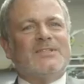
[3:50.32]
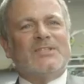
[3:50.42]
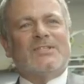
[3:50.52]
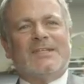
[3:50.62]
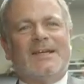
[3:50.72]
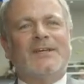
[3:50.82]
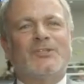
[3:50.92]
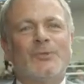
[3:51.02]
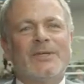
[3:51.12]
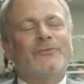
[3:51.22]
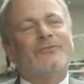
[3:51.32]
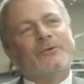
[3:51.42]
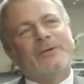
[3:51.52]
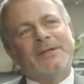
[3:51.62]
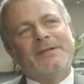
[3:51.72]
is actually a
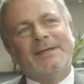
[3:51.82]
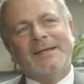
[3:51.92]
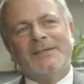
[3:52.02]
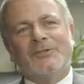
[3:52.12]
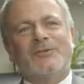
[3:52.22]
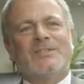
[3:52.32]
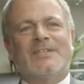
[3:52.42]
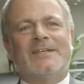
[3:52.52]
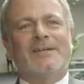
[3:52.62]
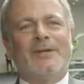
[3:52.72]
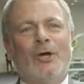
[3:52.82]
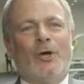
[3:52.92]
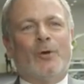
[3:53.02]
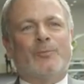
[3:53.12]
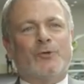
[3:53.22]
very interesting
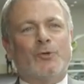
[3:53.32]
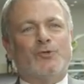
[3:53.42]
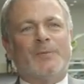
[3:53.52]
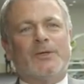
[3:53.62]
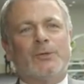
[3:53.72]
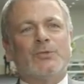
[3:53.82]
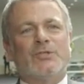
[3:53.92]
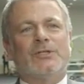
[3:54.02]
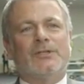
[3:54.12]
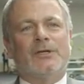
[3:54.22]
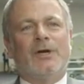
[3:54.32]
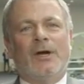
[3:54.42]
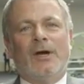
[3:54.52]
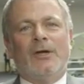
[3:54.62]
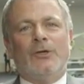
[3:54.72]
approach because,
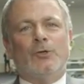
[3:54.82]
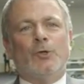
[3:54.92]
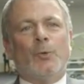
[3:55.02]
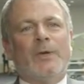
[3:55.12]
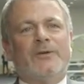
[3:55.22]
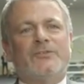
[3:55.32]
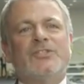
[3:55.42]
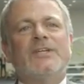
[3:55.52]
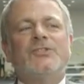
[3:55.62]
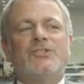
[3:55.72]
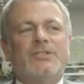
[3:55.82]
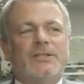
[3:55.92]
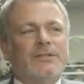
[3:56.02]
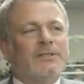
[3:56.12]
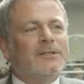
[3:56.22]
you know, we have changed
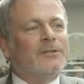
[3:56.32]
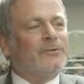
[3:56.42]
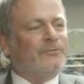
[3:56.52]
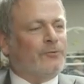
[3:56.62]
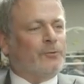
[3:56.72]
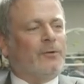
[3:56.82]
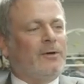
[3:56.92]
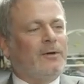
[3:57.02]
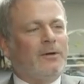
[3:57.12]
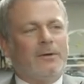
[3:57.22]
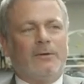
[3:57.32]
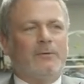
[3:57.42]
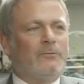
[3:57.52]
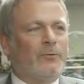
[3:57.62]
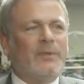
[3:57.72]
for
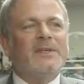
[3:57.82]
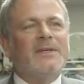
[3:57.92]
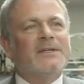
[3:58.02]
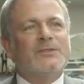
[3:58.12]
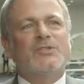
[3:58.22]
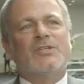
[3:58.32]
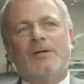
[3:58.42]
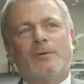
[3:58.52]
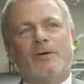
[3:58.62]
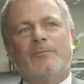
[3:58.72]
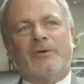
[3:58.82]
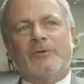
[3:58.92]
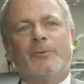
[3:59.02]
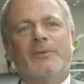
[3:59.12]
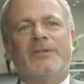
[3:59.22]
20 years now our
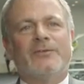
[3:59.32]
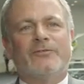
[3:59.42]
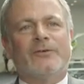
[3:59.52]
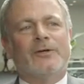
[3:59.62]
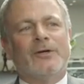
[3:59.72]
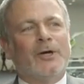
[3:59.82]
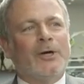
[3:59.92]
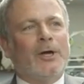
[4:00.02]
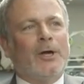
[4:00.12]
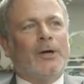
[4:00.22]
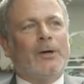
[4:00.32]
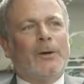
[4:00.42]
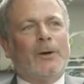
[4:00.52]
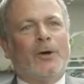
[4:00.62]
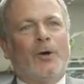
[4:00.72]
perioperative
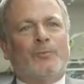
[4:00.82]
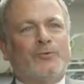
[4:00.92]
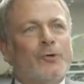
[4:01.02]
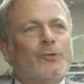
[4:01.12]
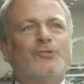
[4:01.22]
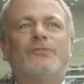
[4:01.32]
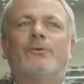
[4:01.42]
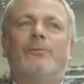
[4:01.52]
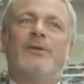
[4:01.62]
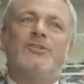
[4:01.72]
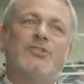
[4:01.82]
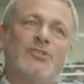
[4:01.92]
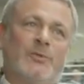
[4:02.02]
approach of the patients